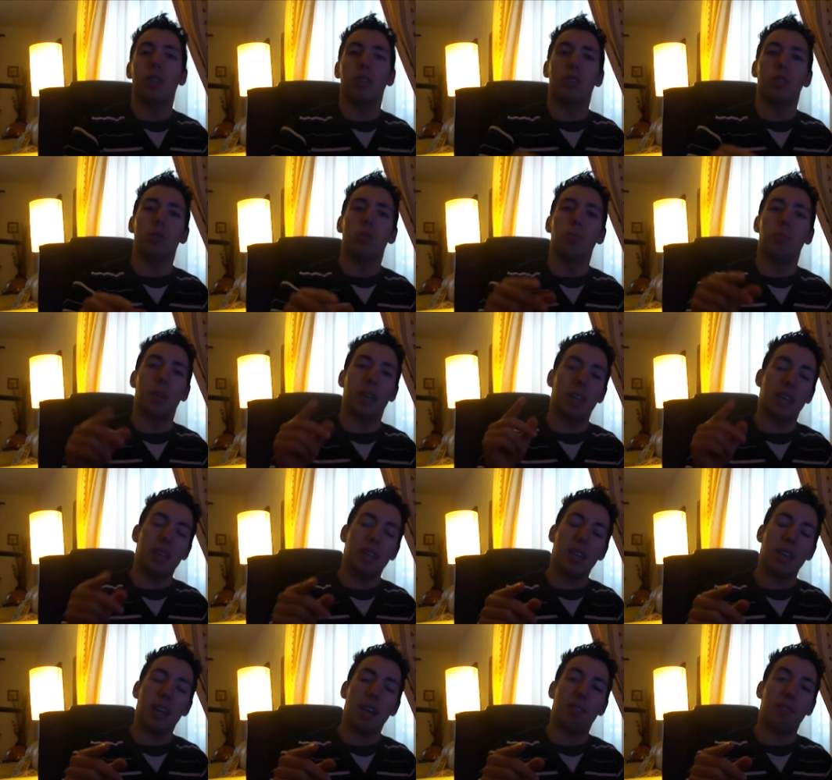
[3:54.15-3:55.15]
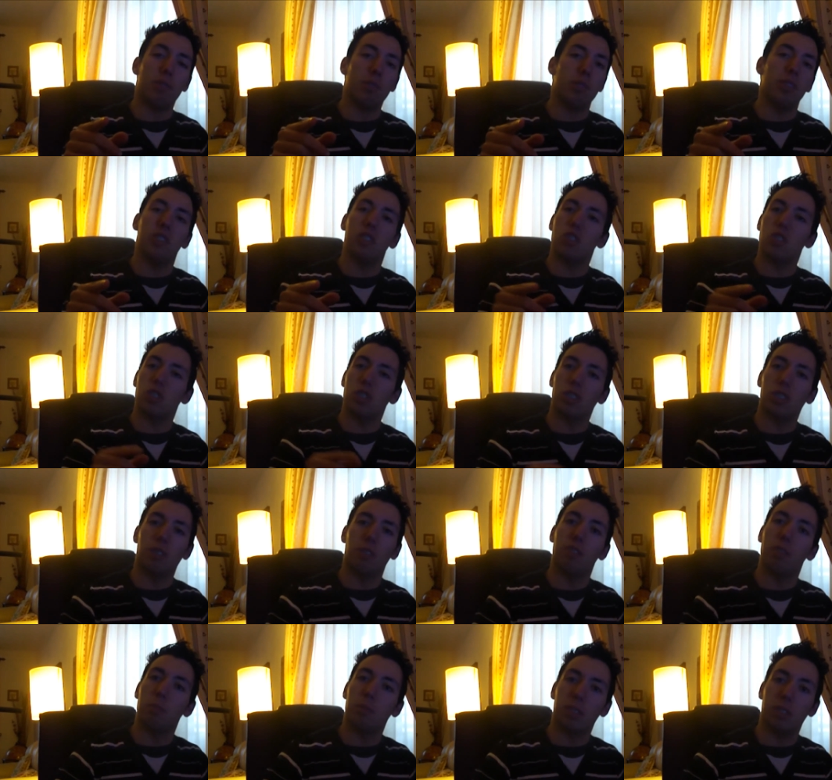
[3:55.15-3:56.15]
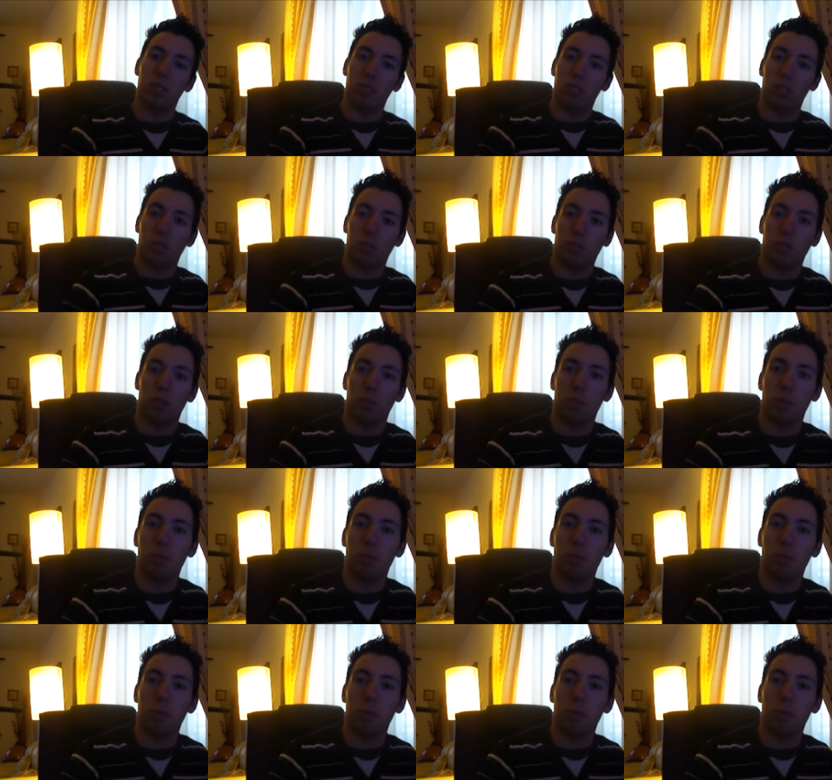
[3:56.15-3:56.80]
You may have reached the limit of your